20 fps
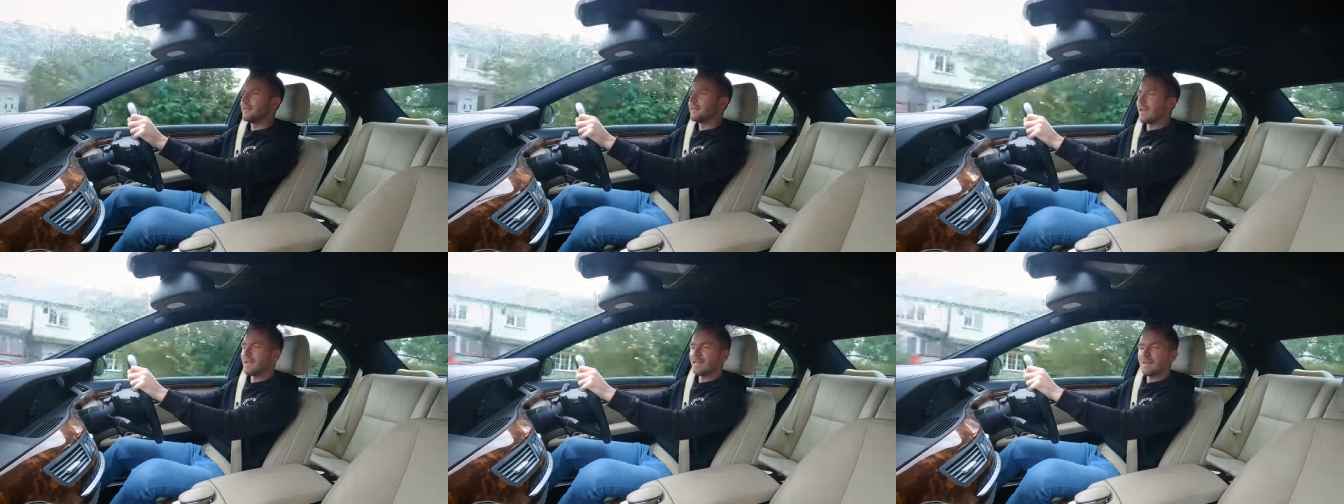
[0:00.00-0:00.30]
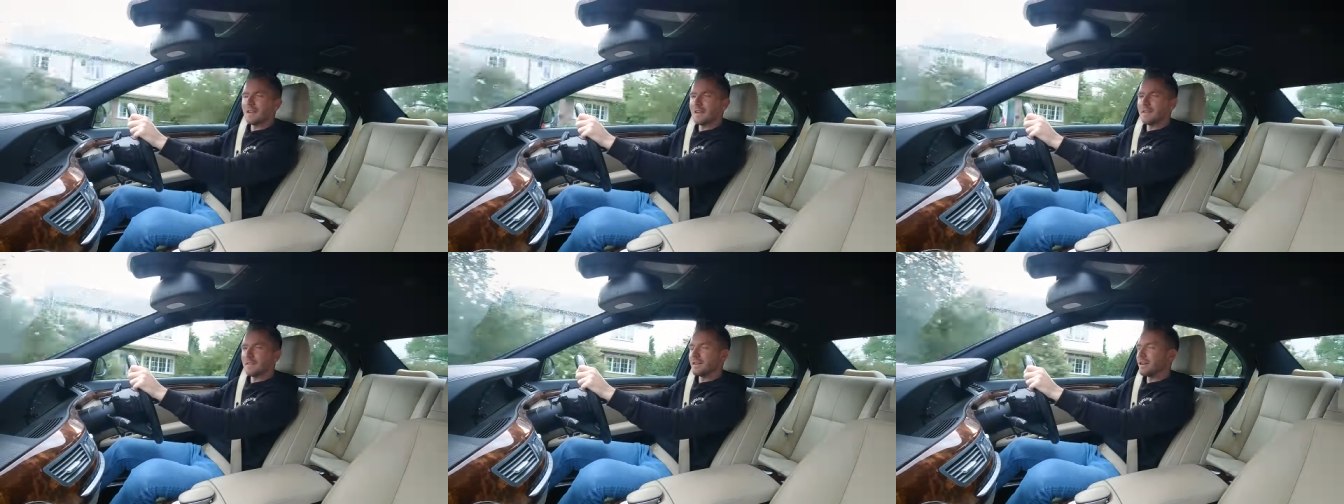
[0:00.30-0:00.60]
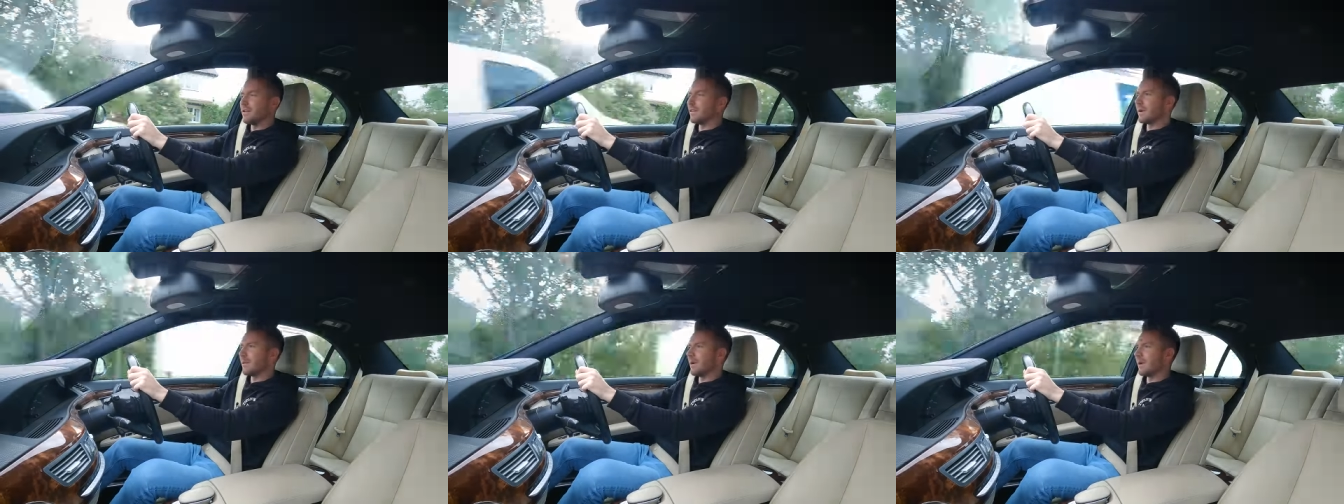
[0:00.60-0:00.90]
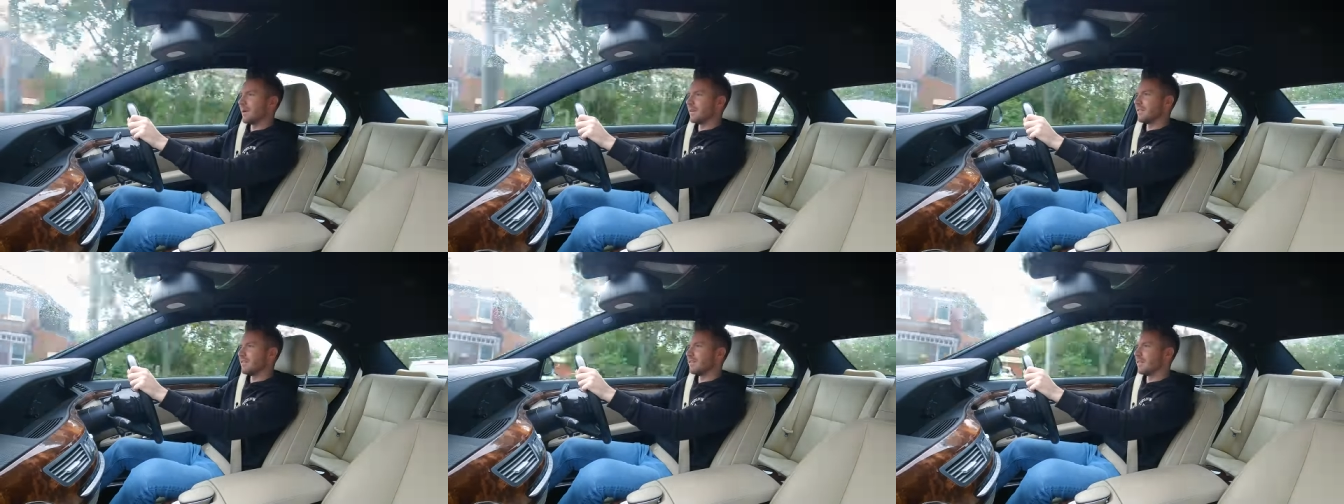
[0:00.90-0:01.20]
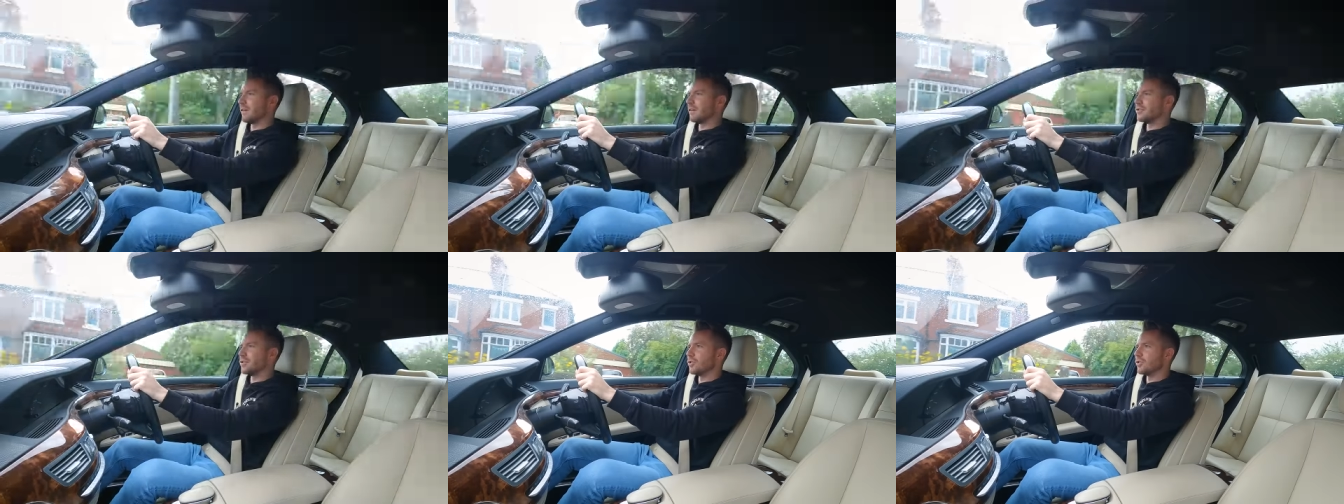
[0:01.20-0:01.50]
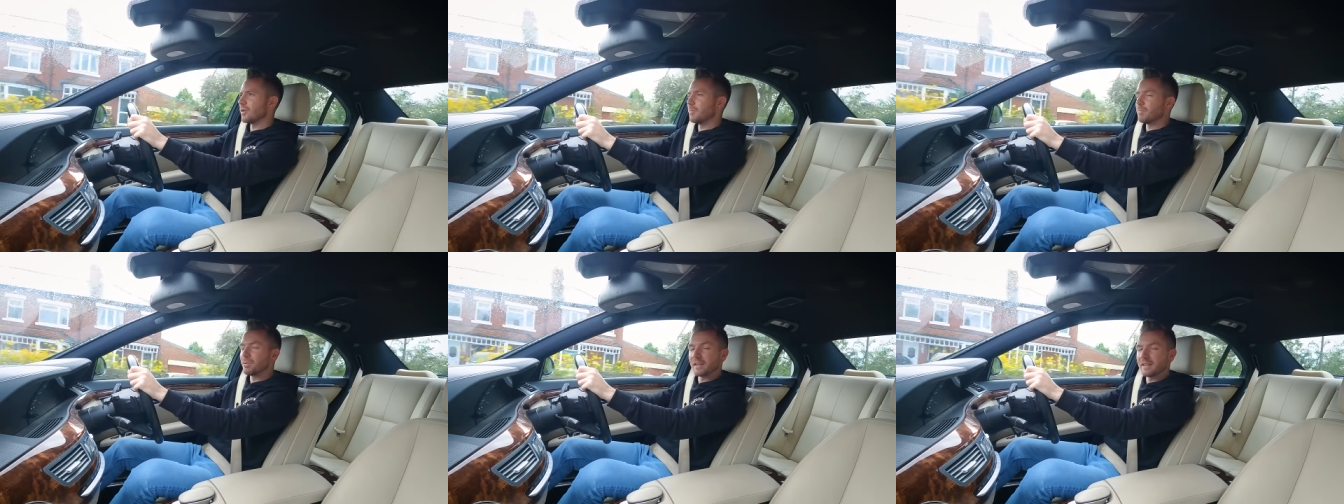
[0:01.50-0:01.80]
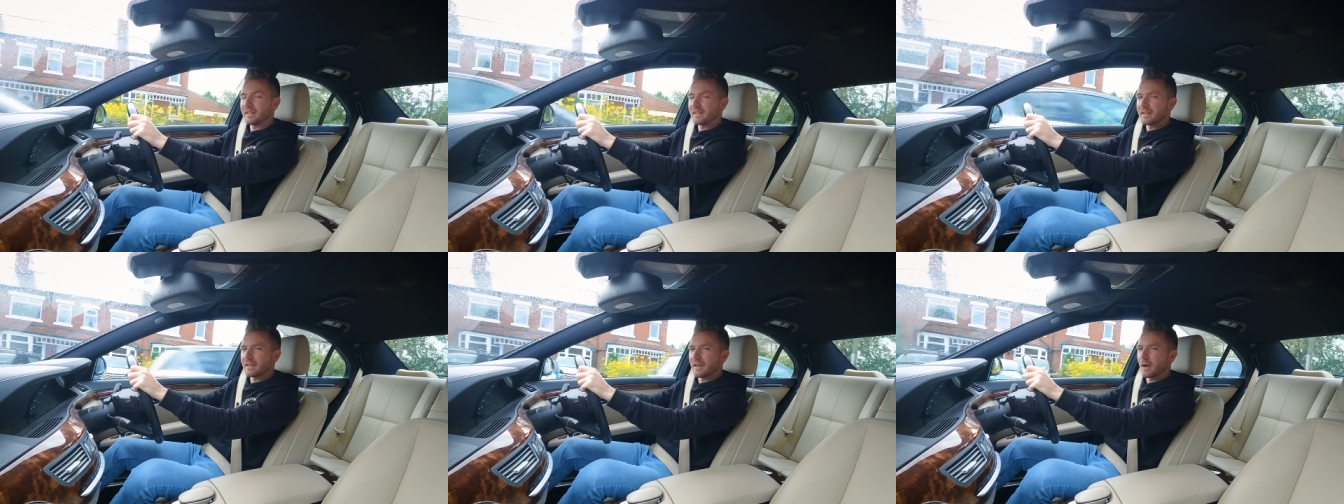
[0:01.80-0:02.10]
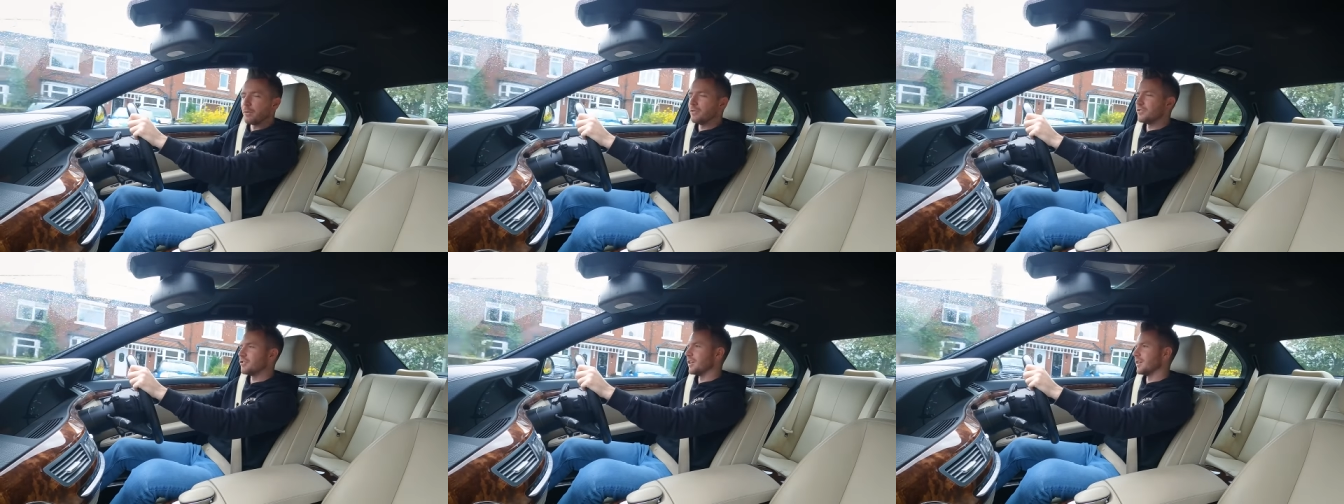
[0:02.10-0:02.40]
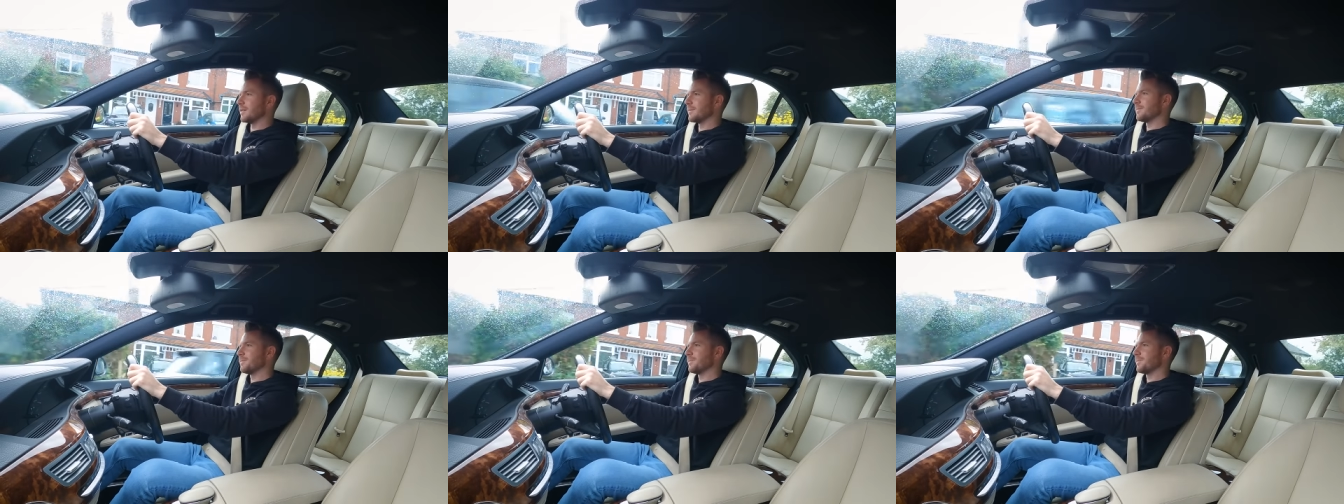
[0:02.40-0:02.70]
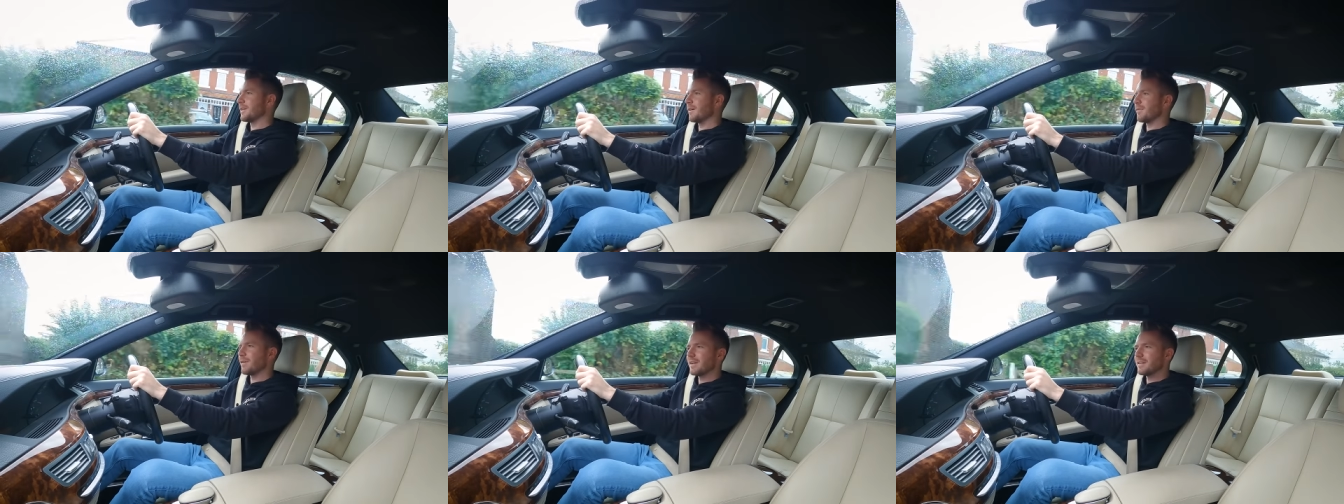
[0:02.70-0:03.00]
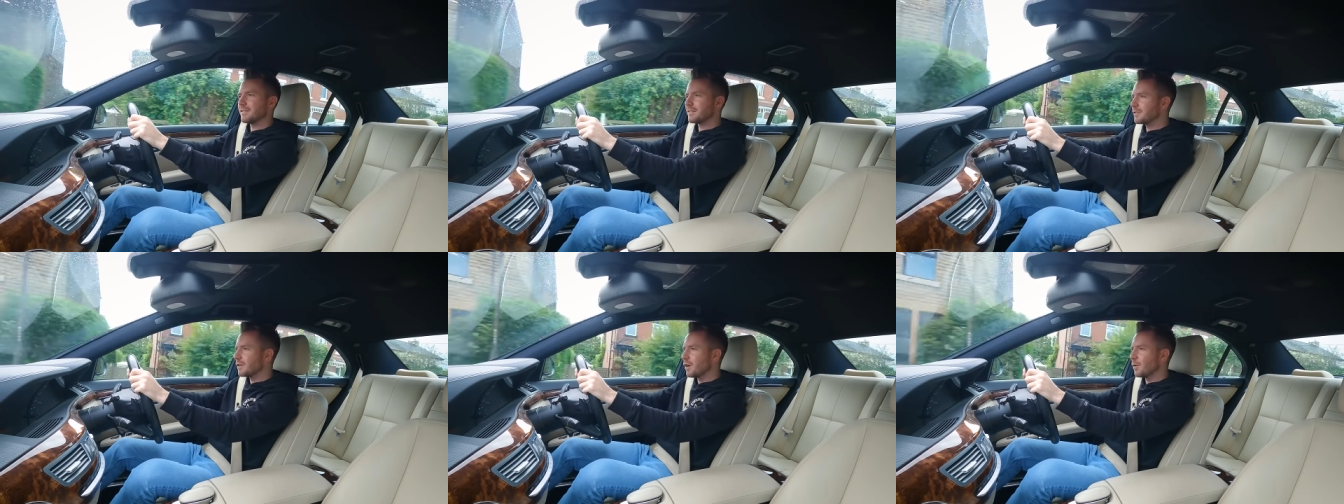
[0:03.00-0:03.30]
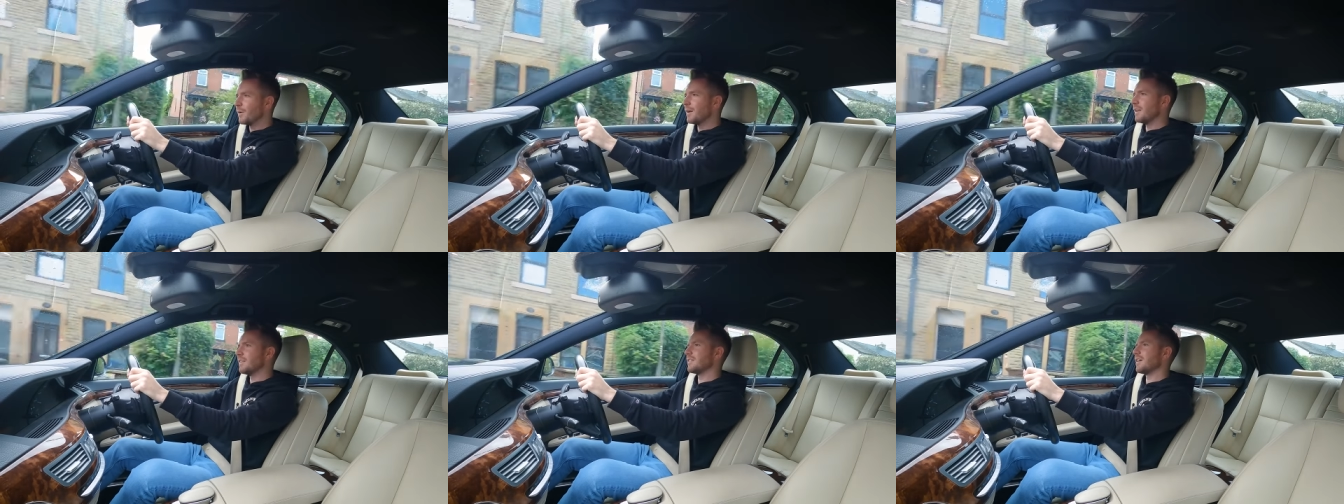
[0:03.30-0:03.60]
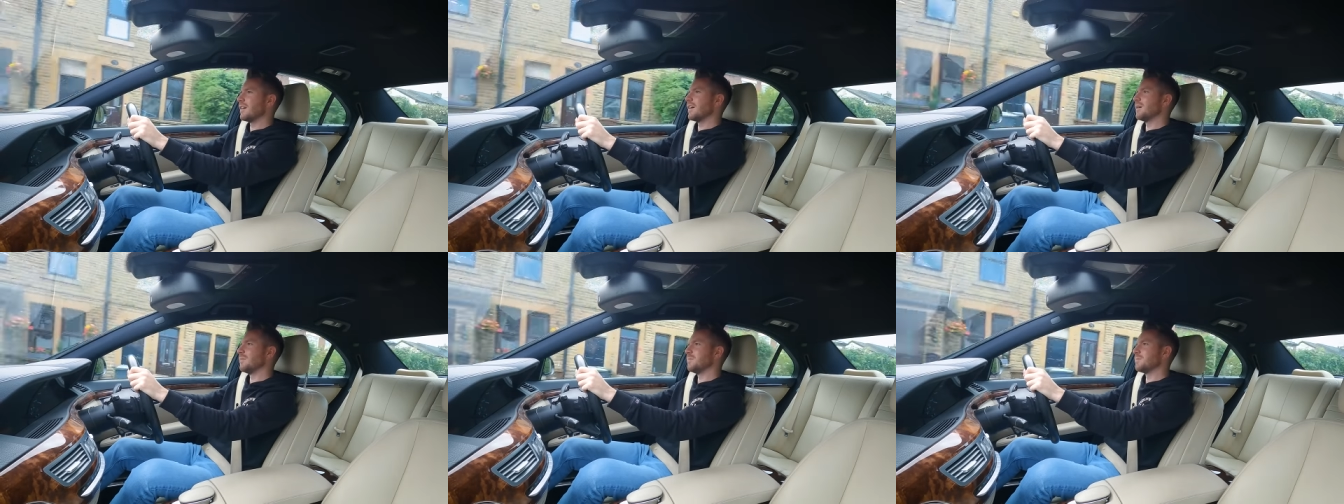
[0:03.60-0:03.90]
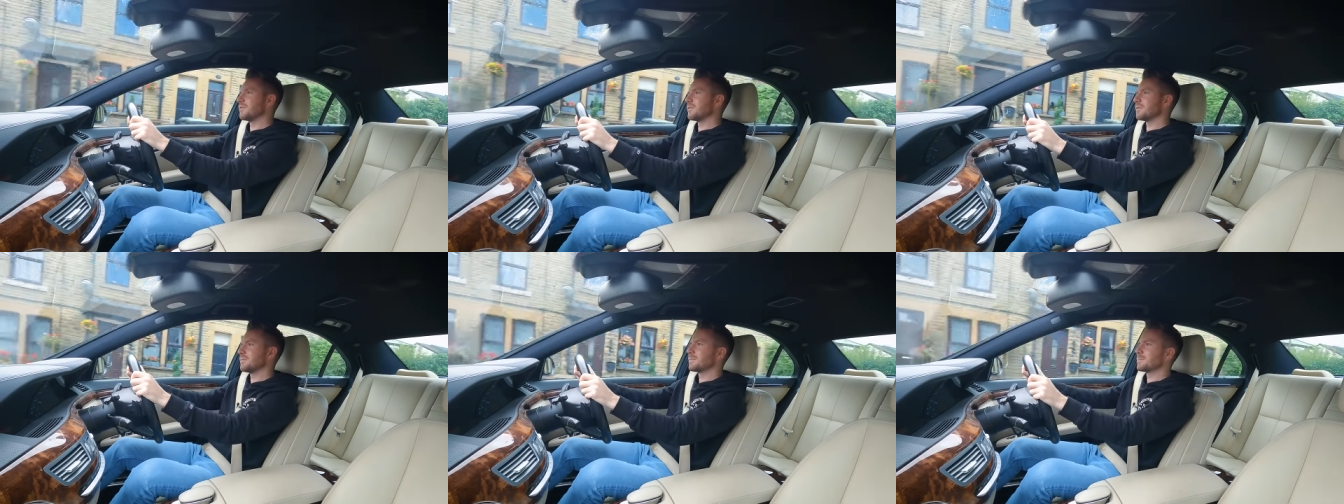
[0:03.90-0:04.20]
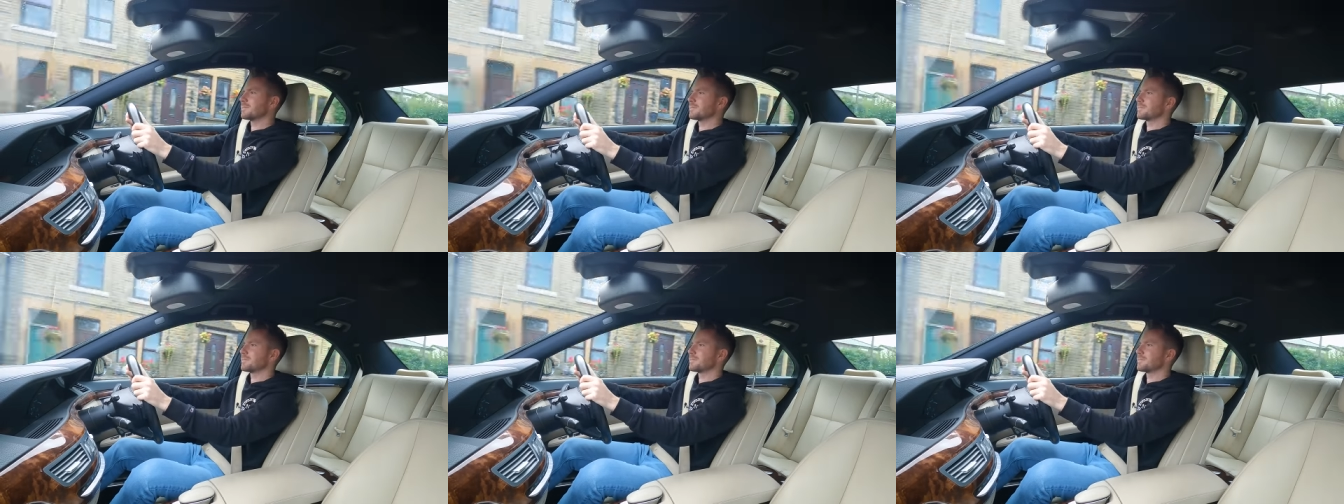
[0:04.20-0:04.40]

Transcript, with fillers: Then they either don't get back in touch or completely ghost you. I've had it so many times.